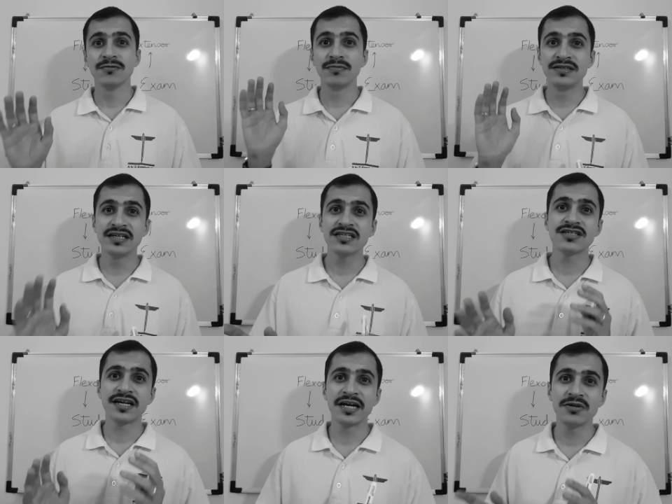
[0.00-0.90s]
But
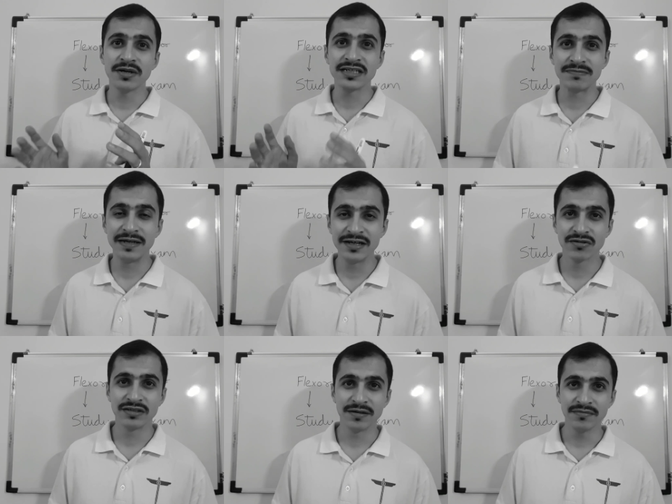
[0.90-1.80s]
just try to explain
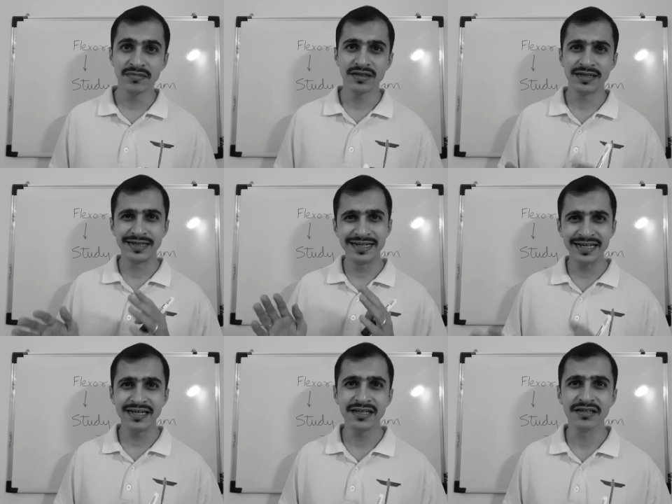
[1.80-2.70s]
to them
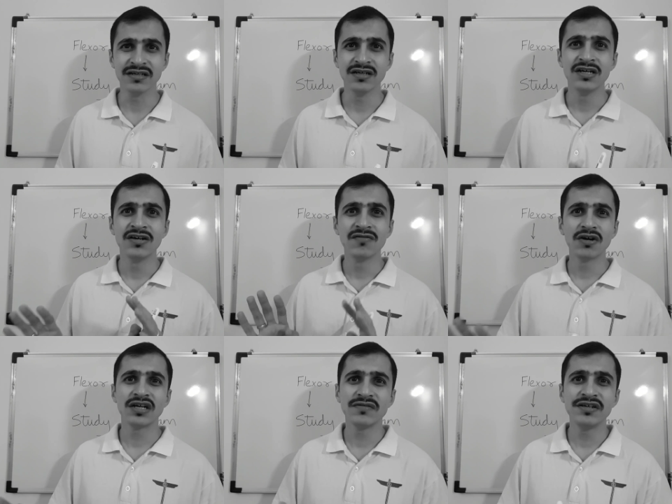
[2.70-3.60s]
daily
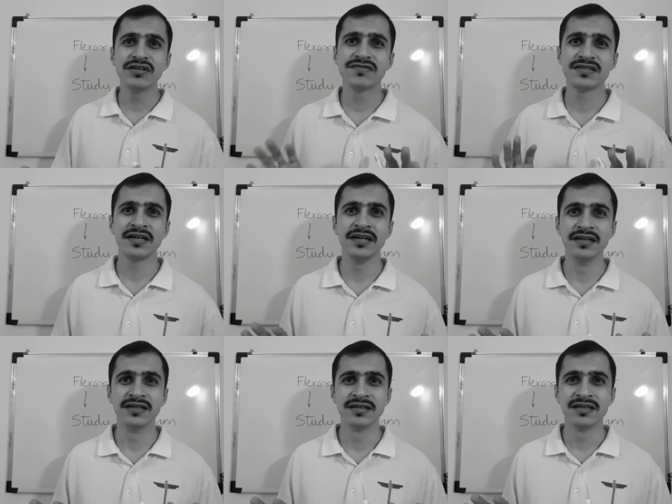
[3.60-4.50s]
whatever you have studied.